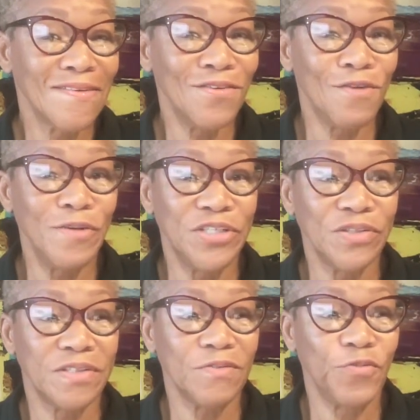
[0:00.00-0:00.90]
Or we
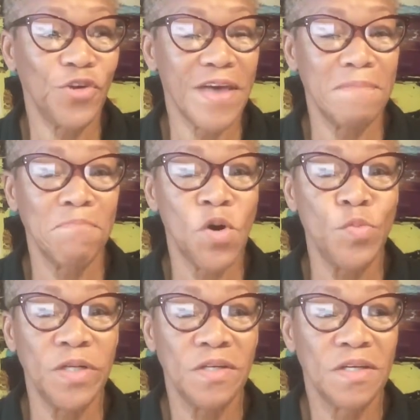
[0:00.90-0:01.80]
just, for that
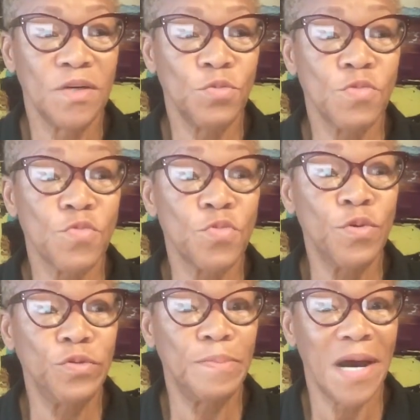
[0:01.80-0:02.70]
moment, we were
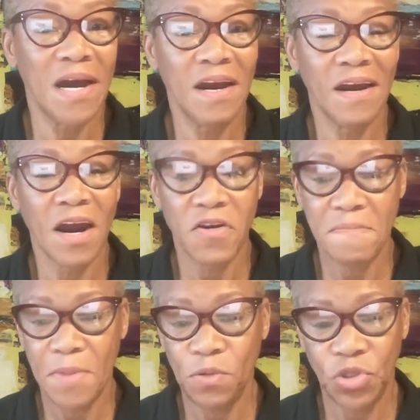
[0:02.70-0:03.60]
ruled by our
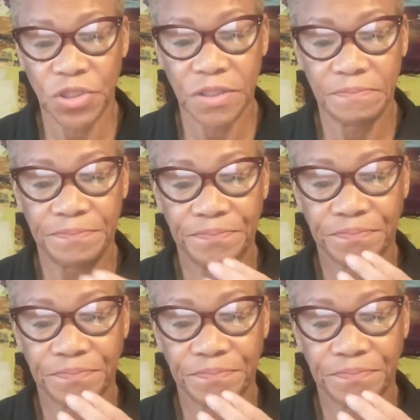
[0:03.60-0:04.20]
emotion.